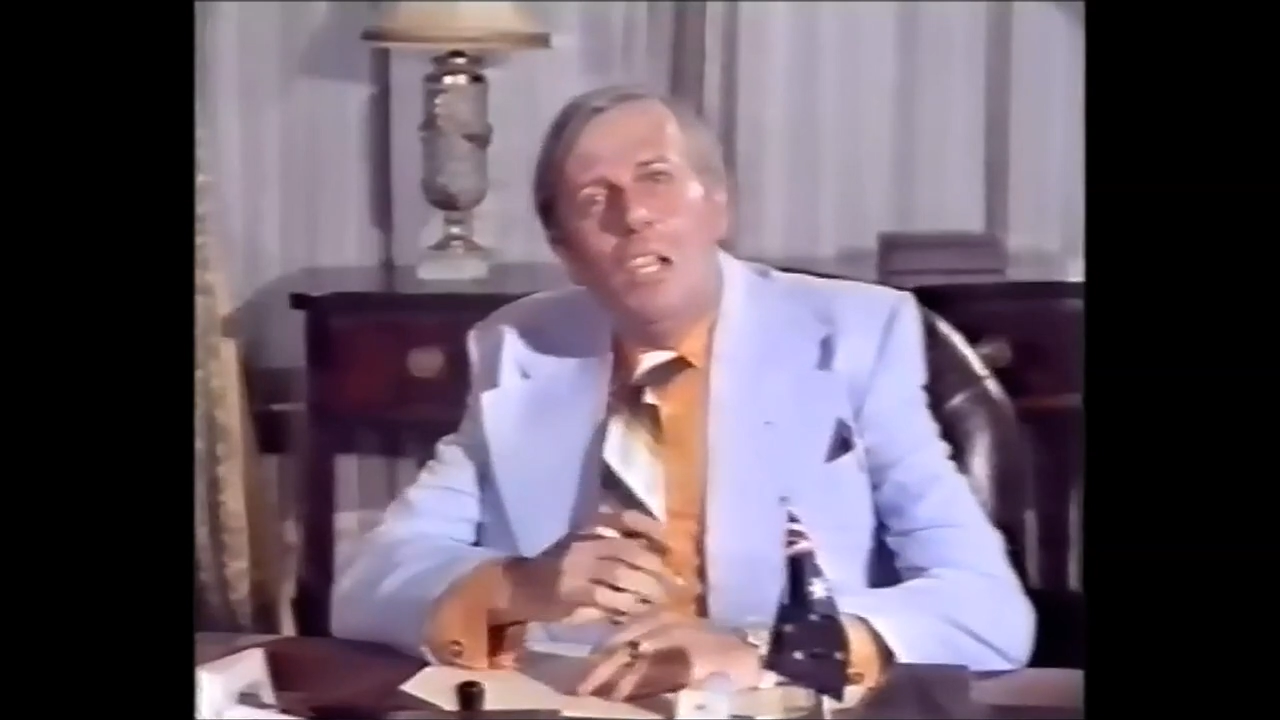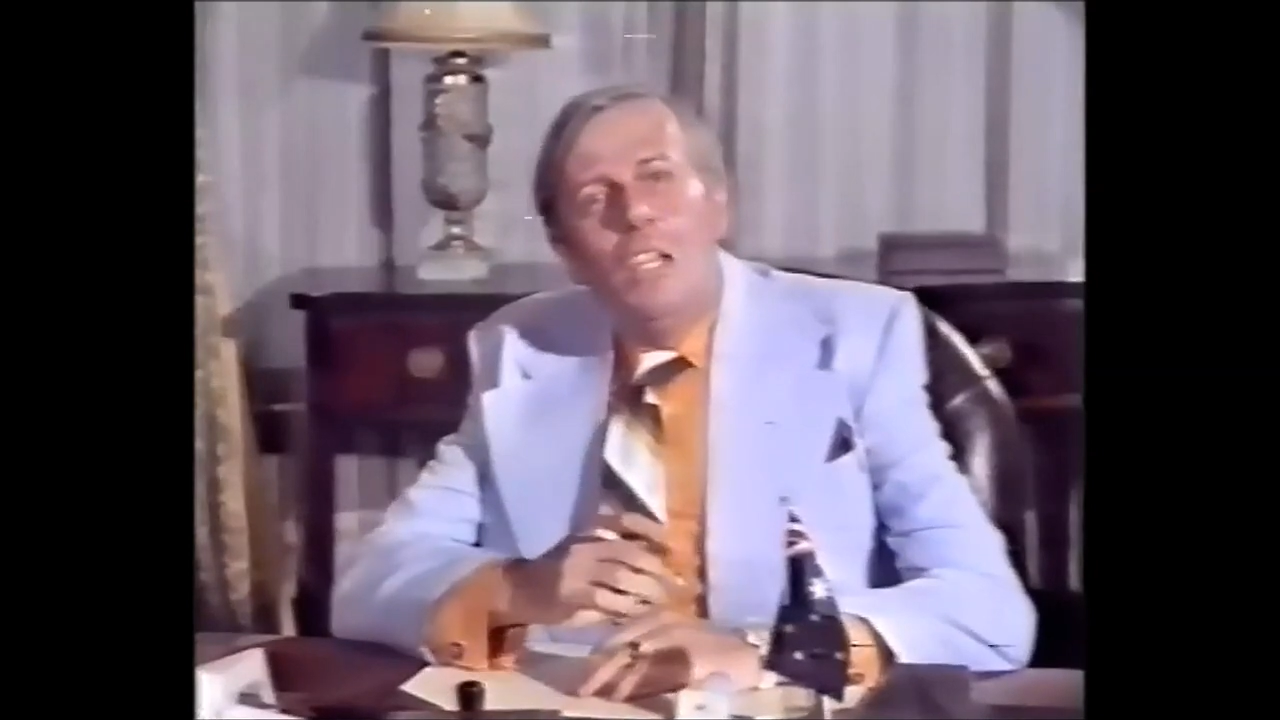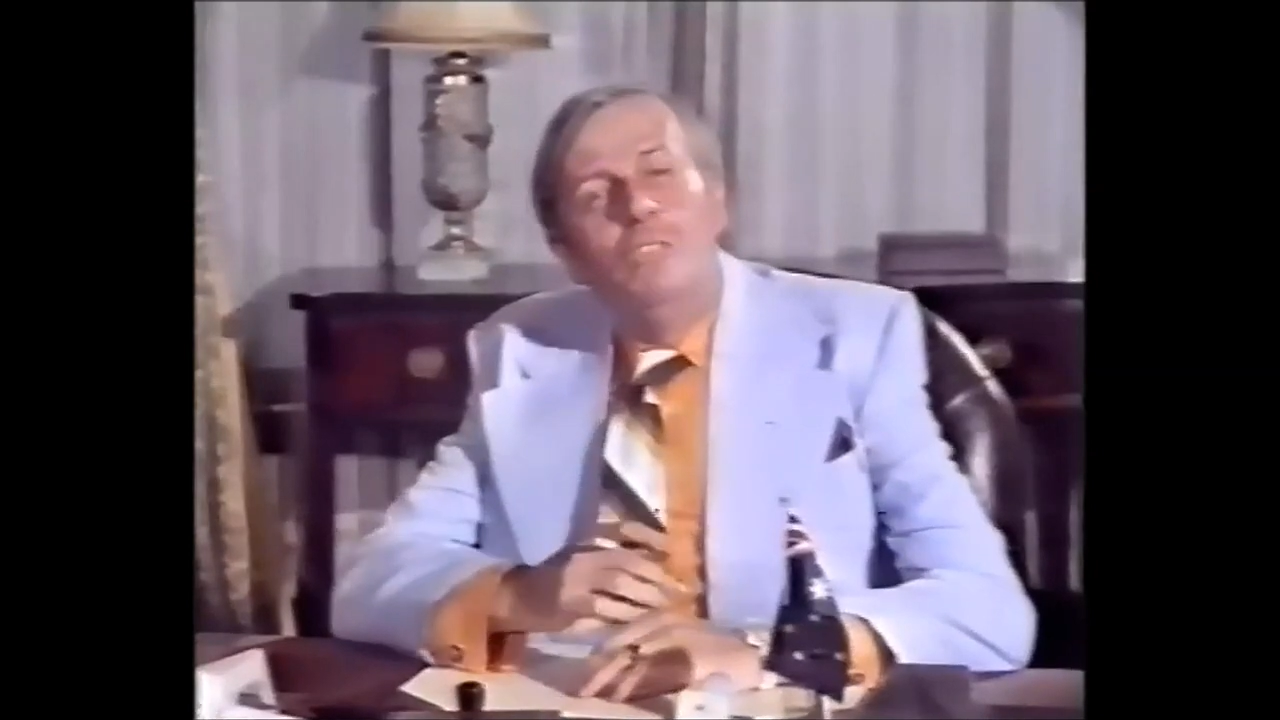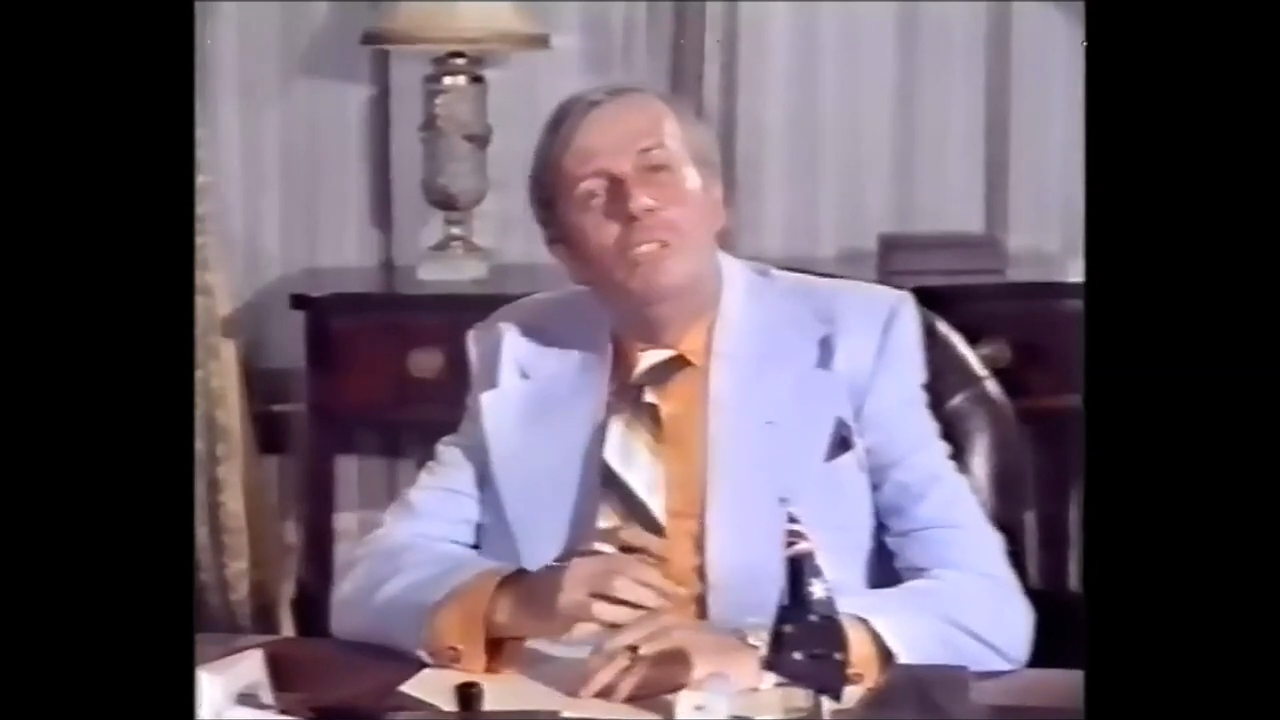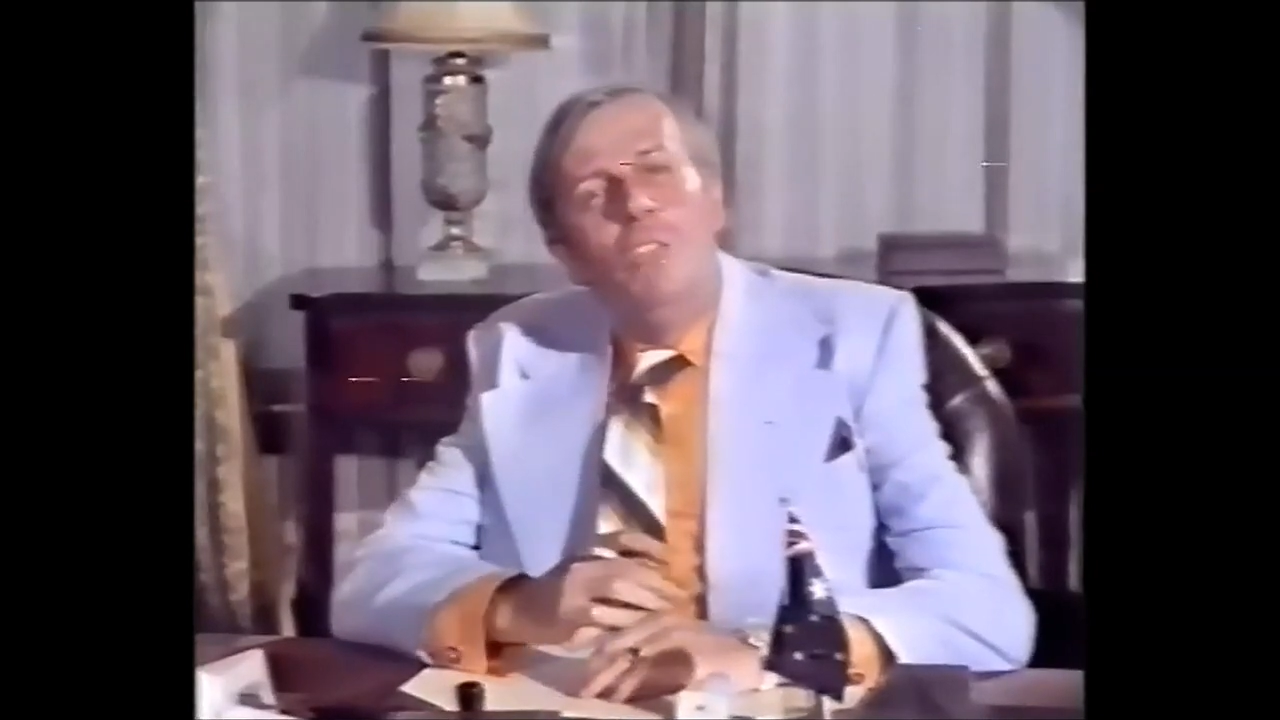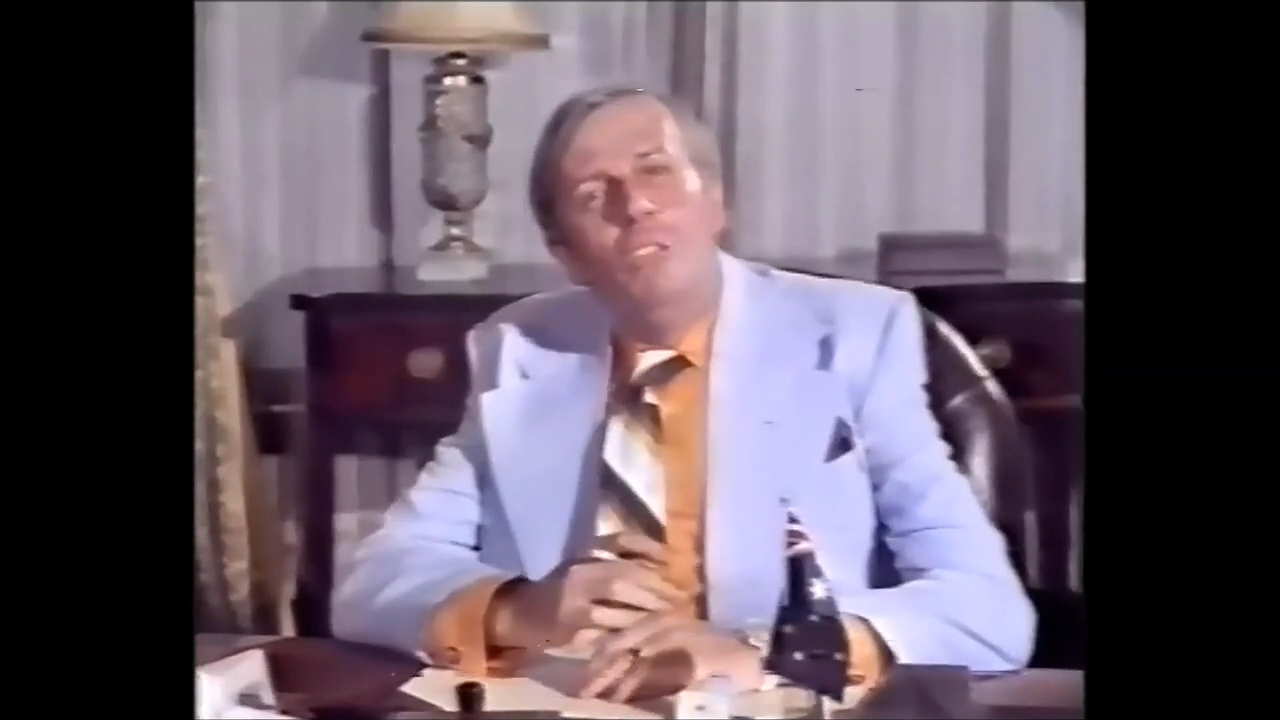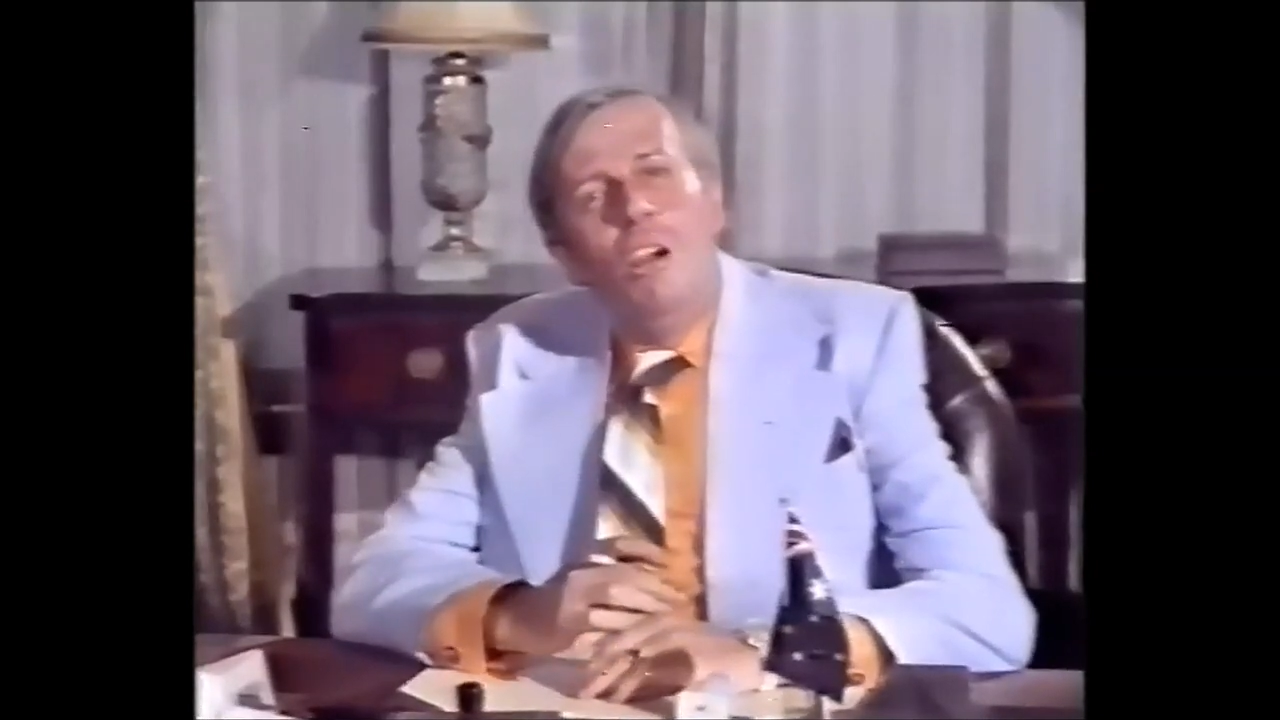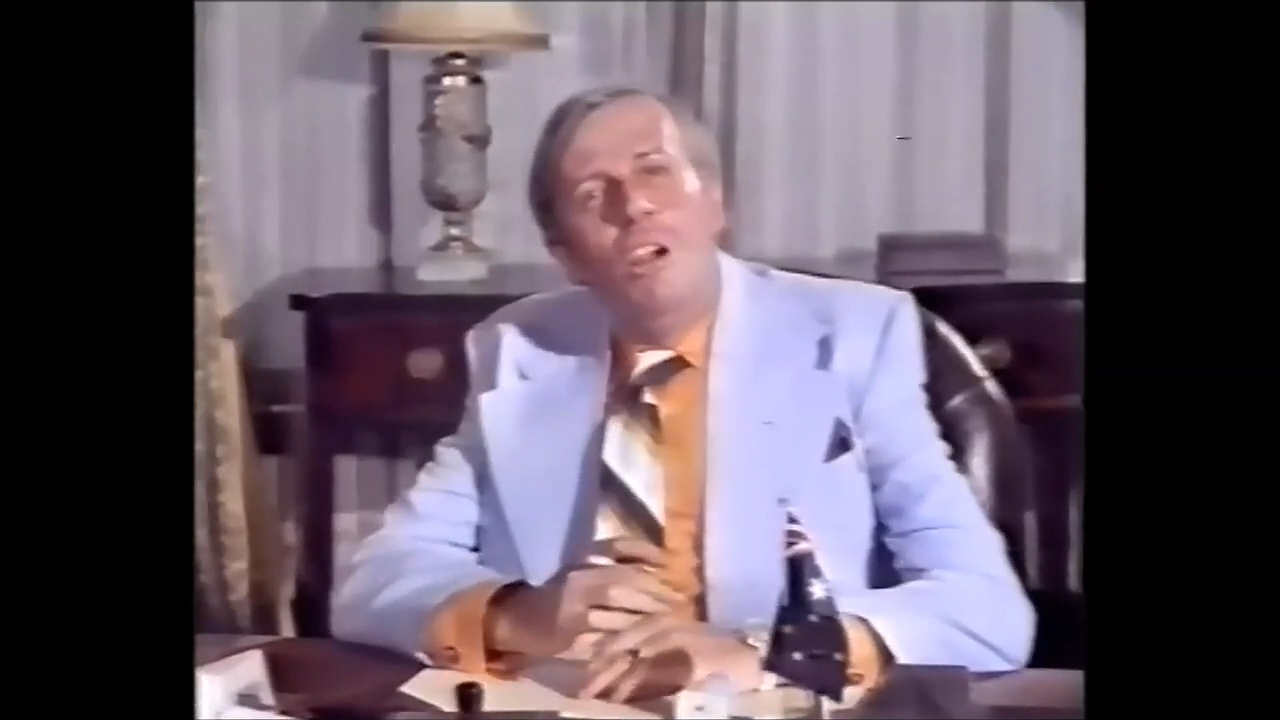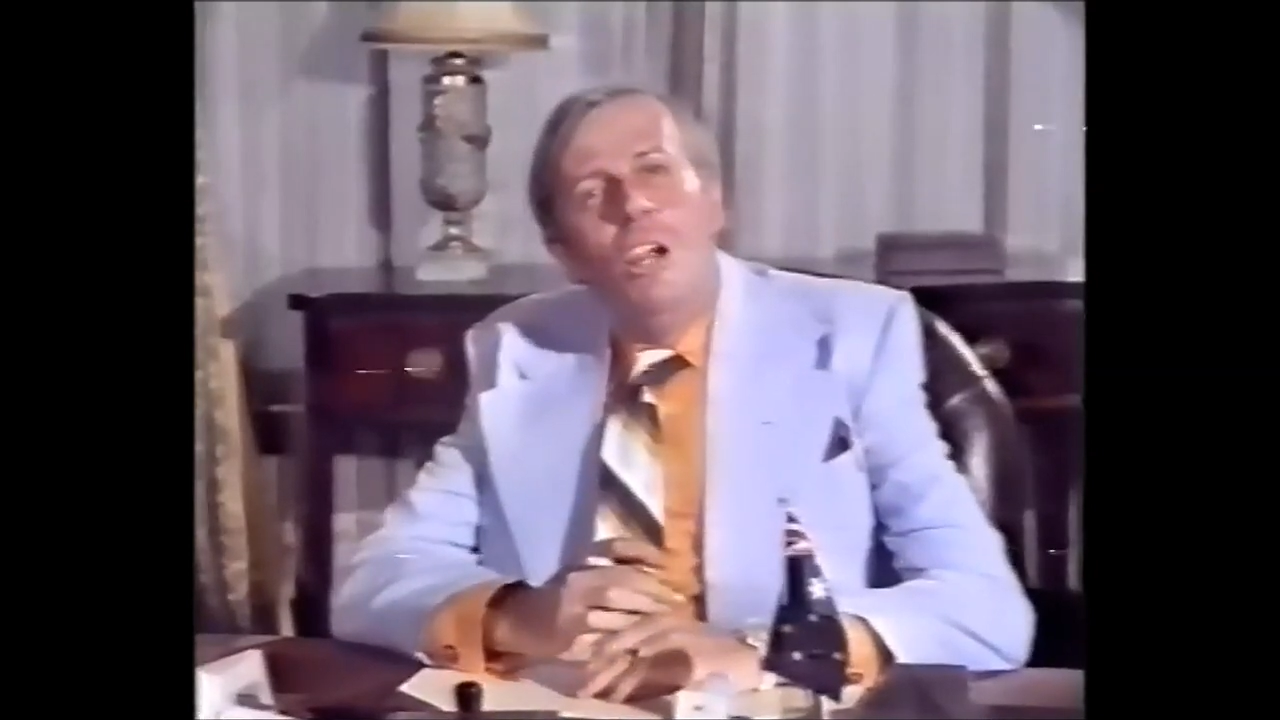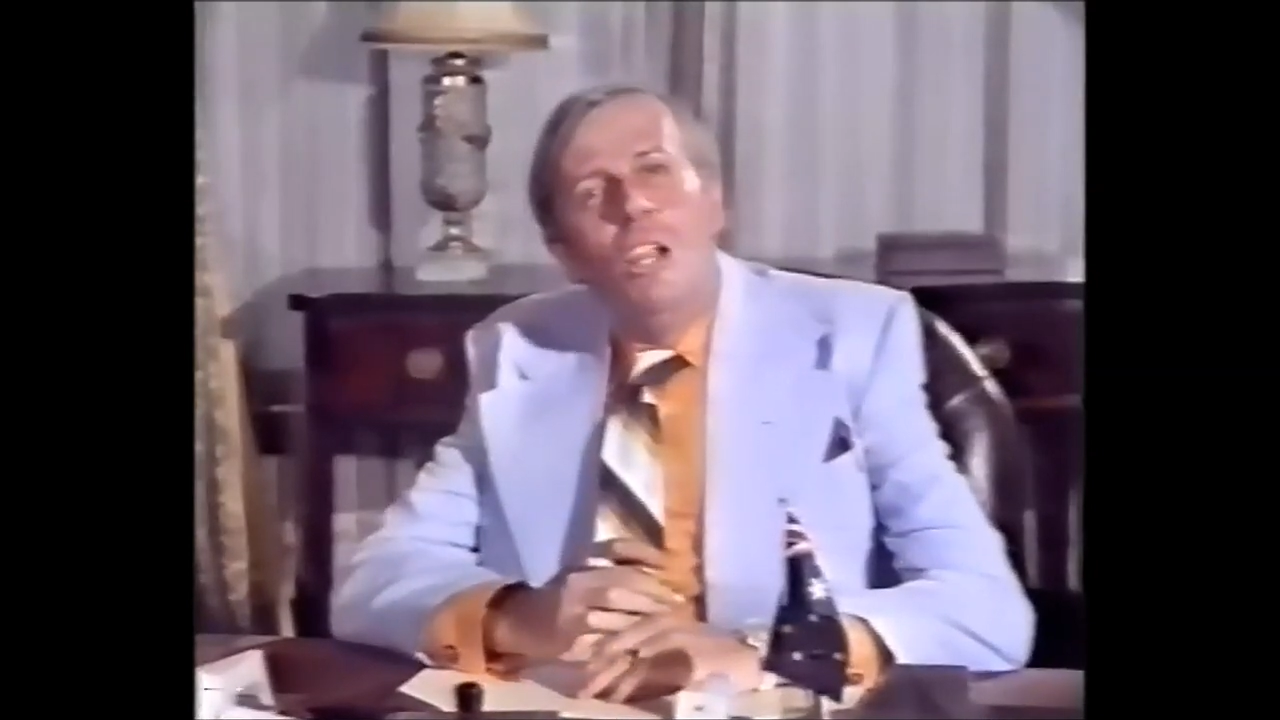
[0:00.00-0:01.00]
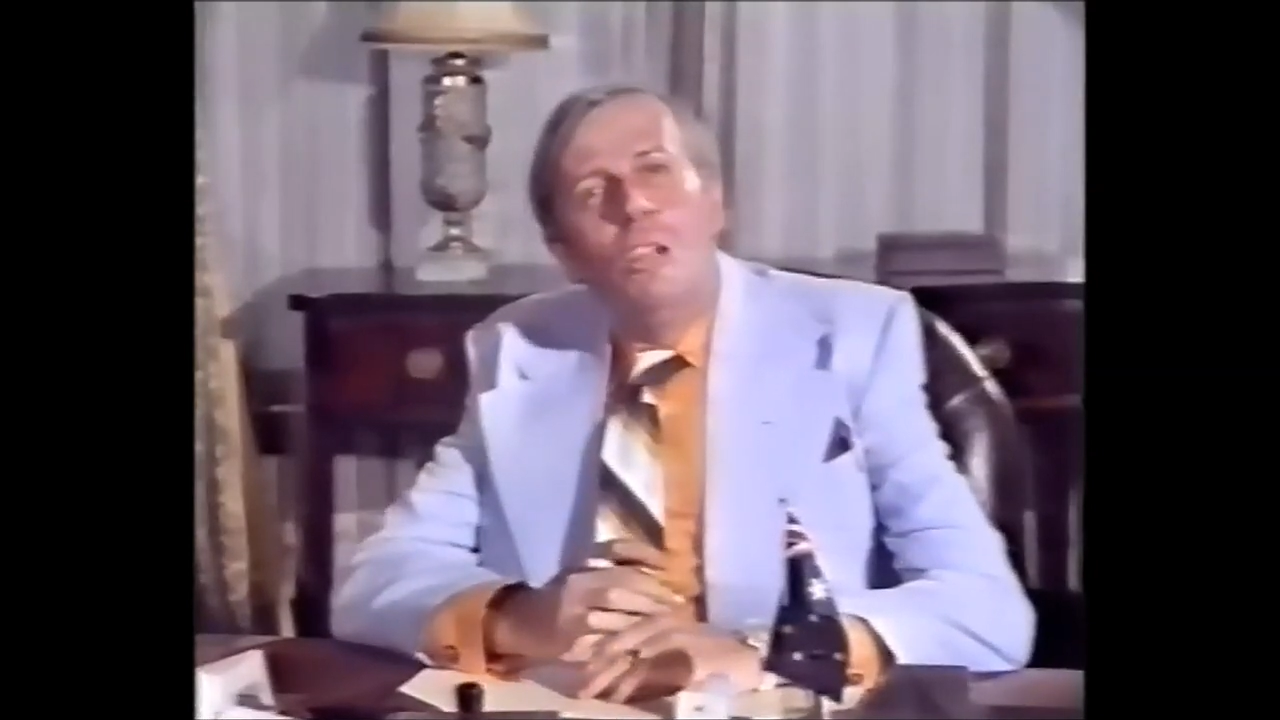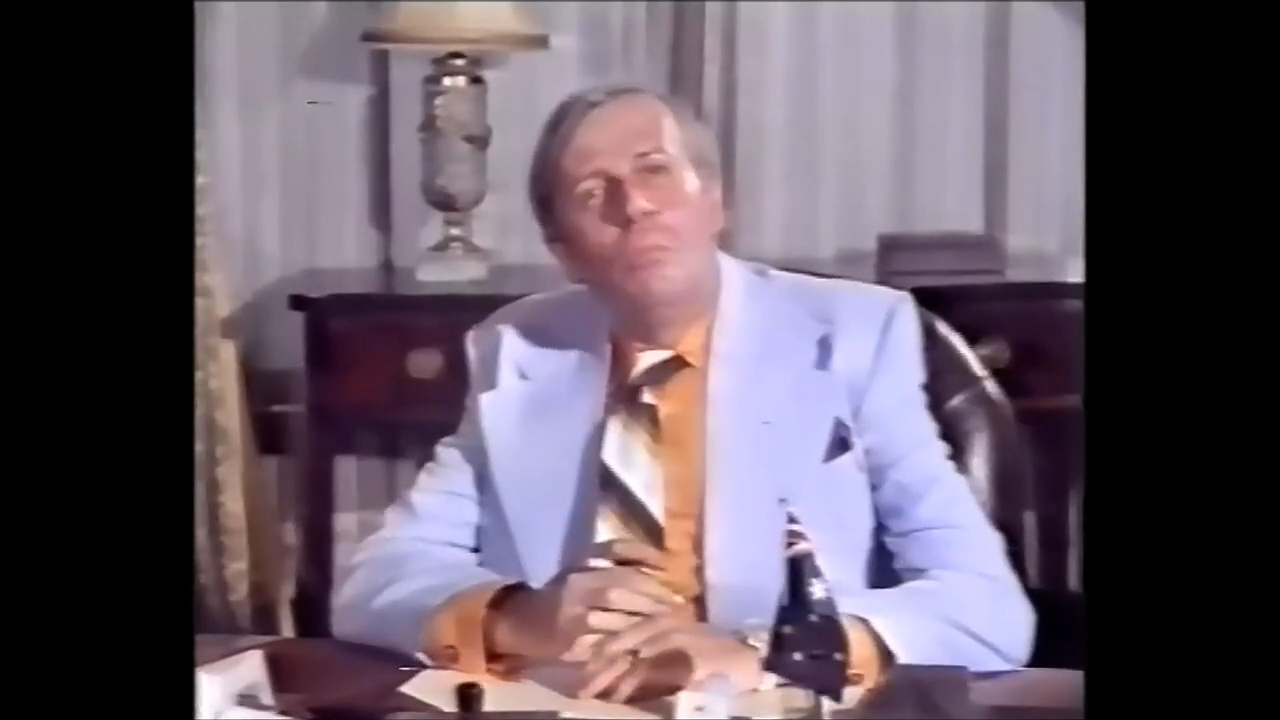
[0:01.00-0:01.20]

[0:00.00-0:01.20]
is no longer